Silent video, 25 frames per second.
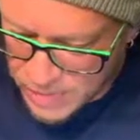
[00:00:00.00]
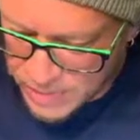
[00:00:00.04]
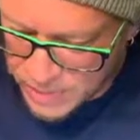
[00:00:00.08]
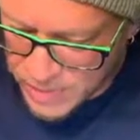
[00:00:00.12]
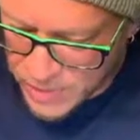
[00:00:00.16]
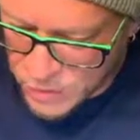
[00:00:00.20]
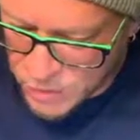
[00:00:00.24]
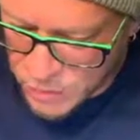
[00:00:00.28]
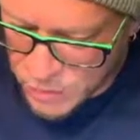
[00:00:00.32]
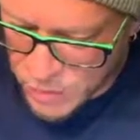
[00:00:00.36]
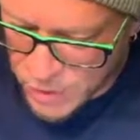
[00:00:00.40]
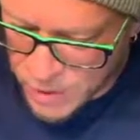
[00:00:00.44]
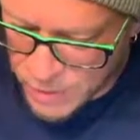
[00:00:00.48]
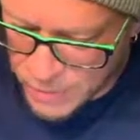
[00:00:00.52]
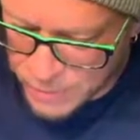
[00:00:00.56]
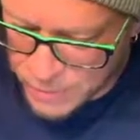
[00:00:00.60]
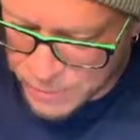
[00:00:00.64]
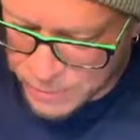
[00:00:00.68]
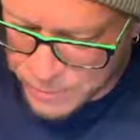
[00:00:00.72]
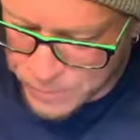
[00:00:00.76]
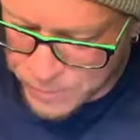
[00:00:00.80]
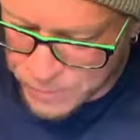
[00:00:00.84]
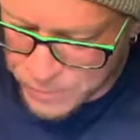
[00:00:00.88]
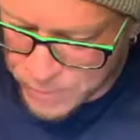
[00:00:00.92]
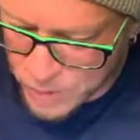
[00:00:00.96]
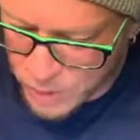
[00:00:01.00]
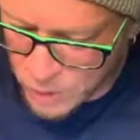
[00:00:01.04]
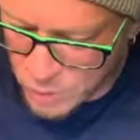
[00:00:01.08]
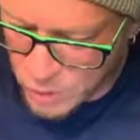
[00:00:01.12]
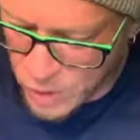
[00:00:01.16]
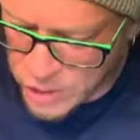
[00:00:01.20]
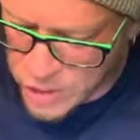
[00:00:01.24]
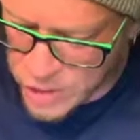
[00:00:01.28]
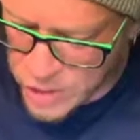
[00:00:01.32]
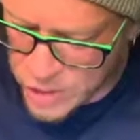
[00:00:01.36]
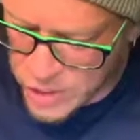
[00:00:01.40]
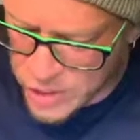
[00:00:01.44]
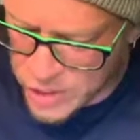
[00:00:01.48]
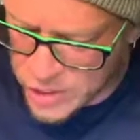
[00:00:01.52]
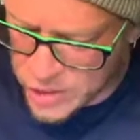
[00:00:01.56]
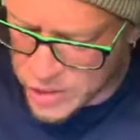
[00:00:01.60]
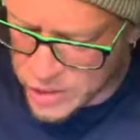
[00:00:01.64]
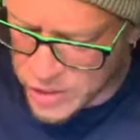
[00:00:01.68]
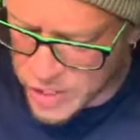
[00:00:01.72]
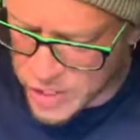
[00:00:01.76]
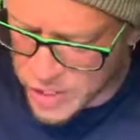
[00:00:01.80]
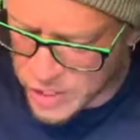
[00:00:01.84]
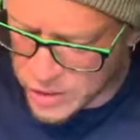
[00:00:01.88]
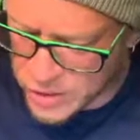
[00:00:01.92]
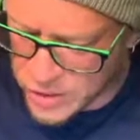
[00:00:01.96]
Quote, Russian
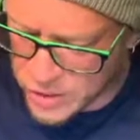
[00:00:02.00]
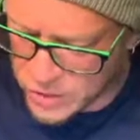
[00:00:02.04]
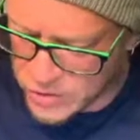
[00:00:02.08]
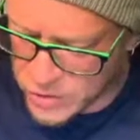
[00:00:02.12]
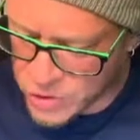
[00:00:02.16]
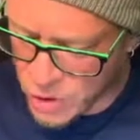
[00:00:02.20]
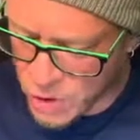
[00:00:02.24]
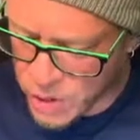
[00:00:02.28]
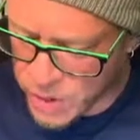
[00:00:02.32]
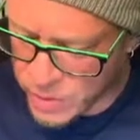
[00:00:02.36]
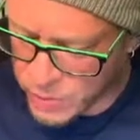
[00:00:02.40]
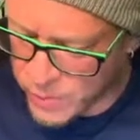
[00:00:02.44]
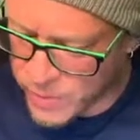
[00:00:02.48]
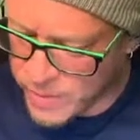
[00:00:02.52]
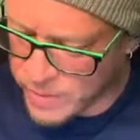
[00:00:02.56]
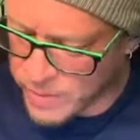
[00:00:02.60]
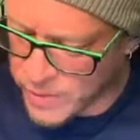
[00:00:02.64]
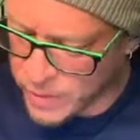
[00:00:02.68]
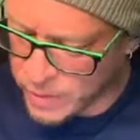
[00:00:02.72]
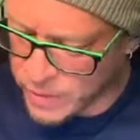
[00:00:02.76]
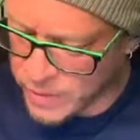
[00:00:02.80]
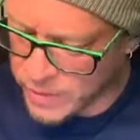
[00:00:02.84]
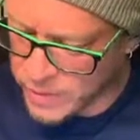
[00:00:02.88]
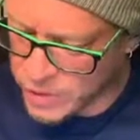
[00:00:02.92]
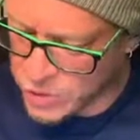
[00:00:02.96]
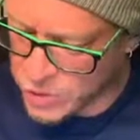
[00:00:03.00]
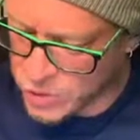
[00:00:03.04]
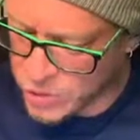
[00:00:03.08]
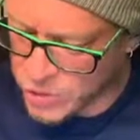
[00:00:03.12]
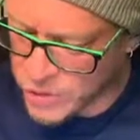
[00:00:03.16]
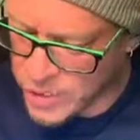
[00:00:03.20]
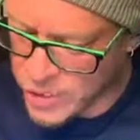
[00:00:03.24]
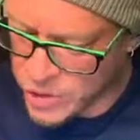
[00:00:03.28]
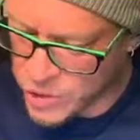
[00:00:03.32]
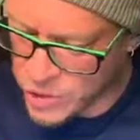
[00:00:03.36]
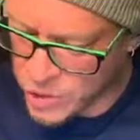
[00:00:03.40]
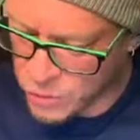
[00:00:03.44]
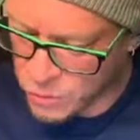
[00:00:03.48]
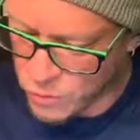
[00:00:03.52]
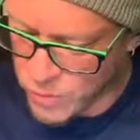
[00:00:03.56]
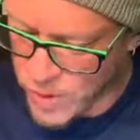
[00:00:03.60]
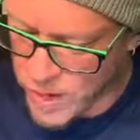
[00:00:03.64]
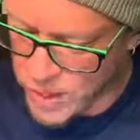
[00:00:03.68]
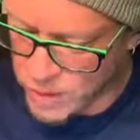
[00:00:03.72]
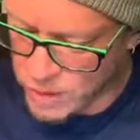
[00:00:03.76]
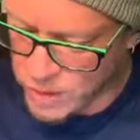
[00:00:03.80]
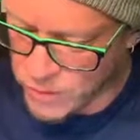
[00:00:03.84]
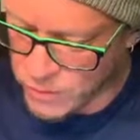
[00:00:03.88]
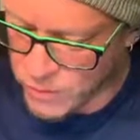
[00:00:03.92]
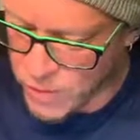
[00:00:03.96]
engineers have started rebuilding the strategic
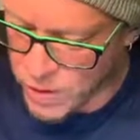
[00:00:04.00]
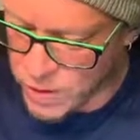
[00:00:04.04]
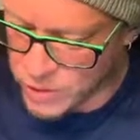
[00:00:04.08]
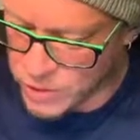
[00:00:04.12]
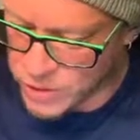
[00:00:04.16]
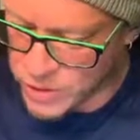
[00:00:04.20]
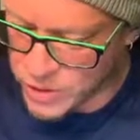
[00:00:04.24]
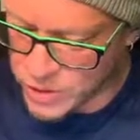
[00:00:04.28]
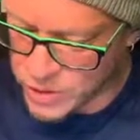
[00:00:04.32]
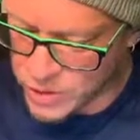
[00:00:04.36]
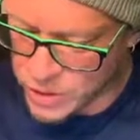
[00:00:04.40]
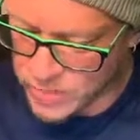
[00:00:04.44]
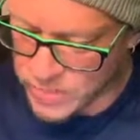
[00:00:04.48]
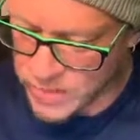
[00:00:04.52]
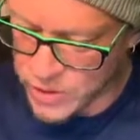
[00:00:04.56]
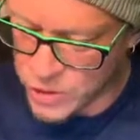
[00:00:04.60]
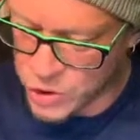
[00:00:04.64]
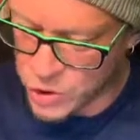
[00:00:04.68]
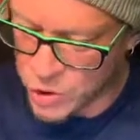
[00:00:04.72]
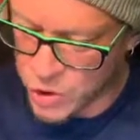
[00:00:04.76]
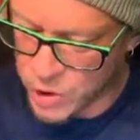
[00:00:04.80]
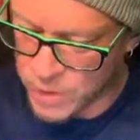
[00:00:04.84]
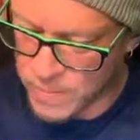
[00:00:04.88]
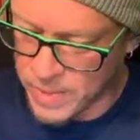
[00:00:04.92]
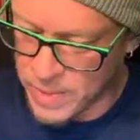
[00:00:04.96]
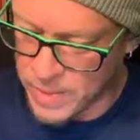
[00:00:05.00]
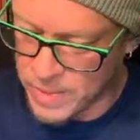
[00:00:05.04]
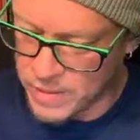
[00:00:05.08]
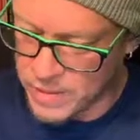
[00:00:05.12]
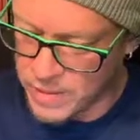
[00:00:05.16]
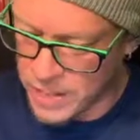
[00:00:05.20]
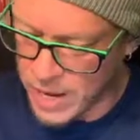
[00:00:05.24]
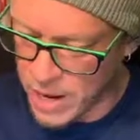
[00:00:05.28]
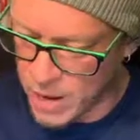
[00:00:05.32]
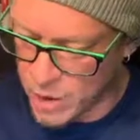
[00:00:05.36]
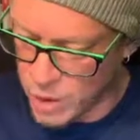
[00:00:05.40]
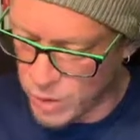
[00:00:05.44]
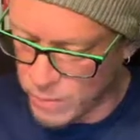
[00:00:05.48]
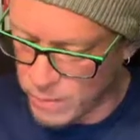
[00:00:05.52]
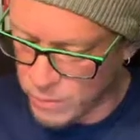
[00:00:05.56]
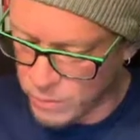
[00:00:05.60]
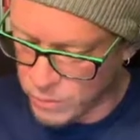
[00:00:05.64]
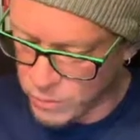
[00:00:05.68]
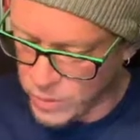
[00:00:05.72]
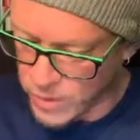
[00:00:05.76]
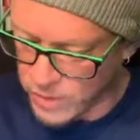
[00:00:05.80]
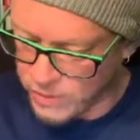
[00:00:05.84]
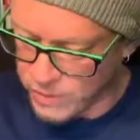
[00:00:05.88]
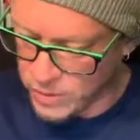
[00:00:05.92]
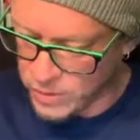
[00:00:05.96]
rail and road system in Germany's Elbe
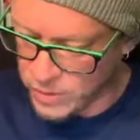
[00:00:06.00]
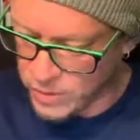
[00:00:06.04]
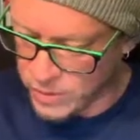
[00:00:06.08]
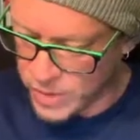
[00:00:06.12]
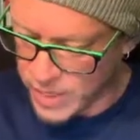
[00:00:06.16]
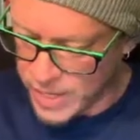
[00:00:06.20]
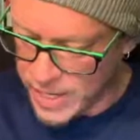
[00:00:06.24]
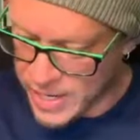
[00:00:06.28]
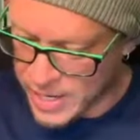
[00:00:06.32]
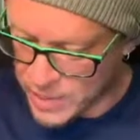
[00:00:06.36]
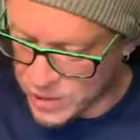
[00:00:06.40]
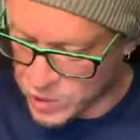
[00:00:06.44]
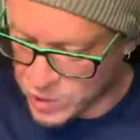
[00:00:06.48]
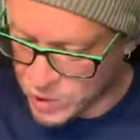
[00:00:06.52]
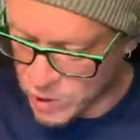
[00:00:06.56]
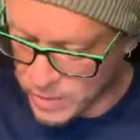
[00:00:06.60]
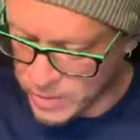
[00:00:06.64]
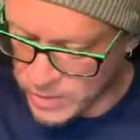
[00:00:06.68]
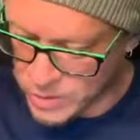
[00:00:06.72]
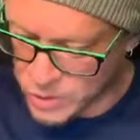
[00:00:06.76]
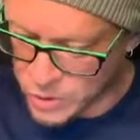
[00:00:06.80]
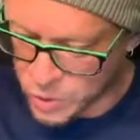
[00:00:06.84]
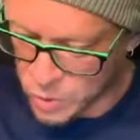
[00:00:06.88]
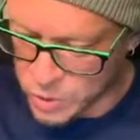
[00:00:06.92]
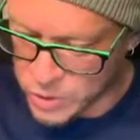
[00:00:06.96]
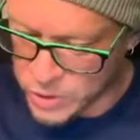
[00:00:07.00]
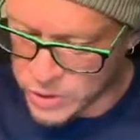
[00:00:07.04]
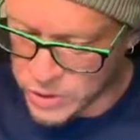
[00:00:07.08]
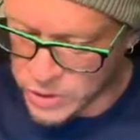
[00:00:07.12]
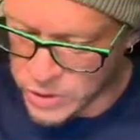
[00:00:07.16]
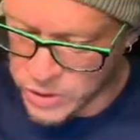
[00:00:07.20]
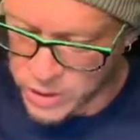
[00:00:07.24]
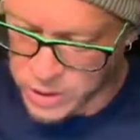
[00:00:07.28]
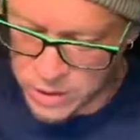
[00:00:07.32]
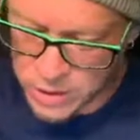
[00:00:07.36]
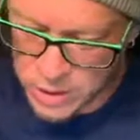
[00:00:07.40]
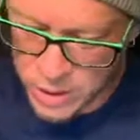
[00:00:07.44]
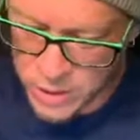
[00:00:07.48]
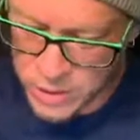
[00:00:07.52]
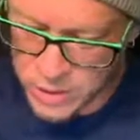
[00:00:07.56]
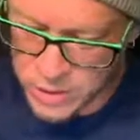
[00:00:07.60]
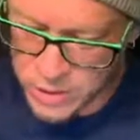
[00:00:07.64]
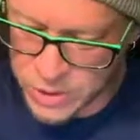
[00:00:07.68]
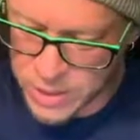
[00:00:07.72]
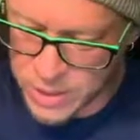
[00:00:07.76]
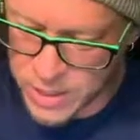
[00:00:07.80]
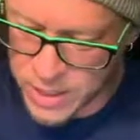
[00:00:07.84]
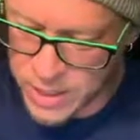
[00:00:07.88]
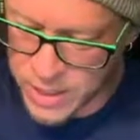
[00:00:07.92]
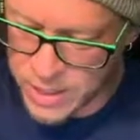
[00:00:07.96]
River, East German sources disclosed
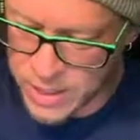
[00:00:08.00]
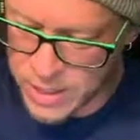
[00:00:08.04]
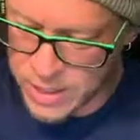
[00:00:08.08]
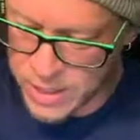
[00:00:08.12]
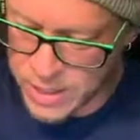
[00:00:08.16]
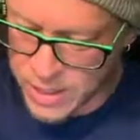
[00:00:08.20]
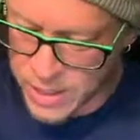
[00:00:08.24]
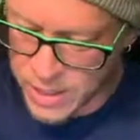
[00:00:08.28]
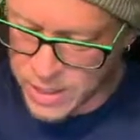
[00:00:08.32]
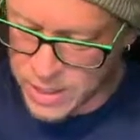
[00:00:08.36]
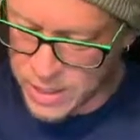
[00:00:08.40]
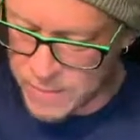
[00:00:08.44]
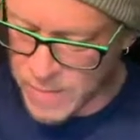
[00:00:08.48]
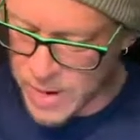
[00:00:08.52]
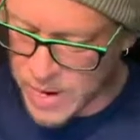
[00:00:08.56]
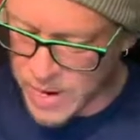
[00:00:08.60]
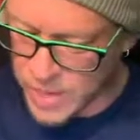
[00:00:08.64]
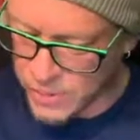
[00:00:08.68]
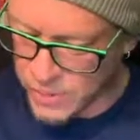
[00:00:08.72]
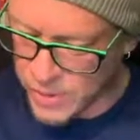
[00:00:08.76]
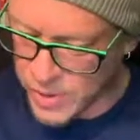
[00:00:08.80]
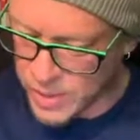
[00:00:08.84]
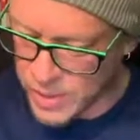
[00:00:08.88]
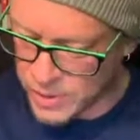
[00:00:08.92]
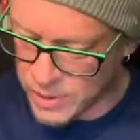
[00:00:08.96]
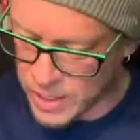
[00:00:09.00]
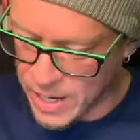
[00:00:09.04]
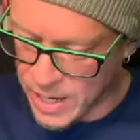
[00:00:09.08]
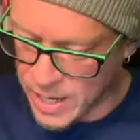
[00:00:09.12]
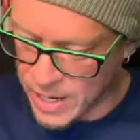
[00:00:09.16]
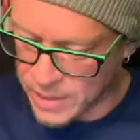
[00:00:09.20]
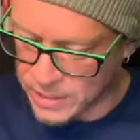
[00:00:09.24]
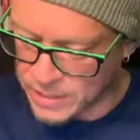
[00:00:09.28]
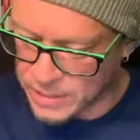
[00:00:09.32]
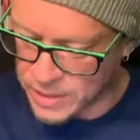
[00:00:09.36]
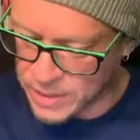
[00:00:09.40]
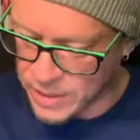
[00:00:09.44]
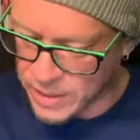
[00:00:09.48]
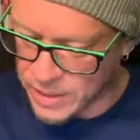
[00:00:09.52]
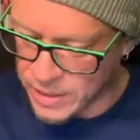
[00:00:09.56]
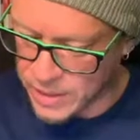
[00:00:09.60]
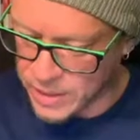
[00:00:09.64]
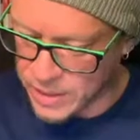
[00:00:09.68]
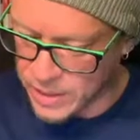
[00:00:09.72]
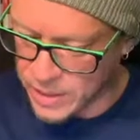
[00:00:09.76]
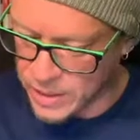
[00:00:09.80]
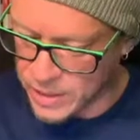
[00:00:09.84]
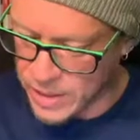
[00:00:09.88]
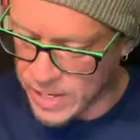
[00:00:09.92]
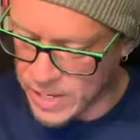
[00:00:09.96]
today. The main rail lines
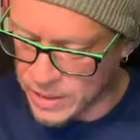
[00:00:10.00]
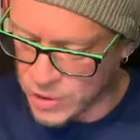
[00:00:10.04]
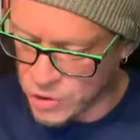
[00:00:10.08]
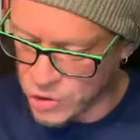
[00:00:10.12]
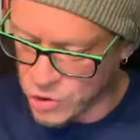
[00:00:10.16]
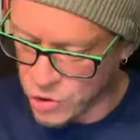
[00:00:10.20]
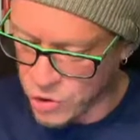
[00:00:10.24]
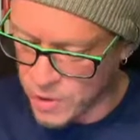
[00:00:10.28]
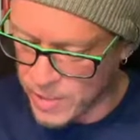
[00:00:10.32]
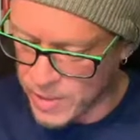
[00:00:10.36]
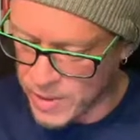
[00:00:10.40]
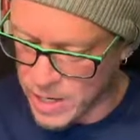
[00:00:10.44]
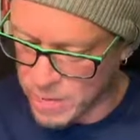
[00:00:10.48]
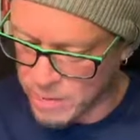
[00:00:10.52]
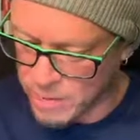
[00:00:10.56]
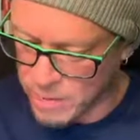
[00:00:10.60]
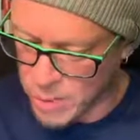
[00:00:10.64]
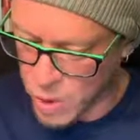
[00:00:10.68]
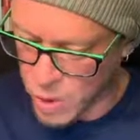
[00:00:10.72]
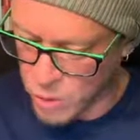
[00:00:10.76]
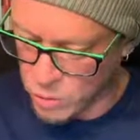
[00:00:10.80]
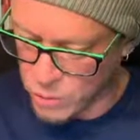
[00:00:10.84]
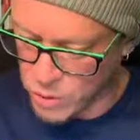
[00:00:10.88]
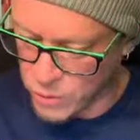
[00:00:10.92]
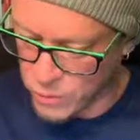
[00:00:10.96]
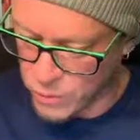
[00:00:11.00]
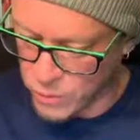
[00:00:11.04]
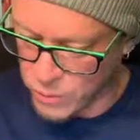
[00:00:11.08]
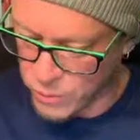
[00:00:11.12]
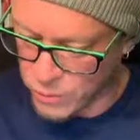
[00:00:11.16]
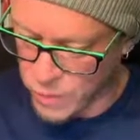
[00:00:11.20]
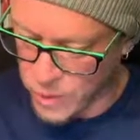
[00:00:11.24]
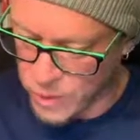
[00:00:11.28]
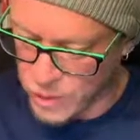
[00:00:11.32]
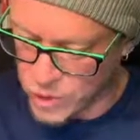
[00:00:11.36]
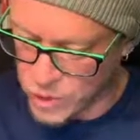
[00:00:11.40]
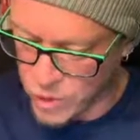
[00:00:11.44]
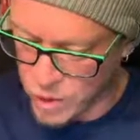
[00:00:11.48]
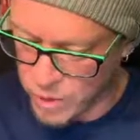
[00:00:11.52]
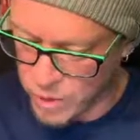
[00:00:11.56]
linking East Germany and Poland with Russia are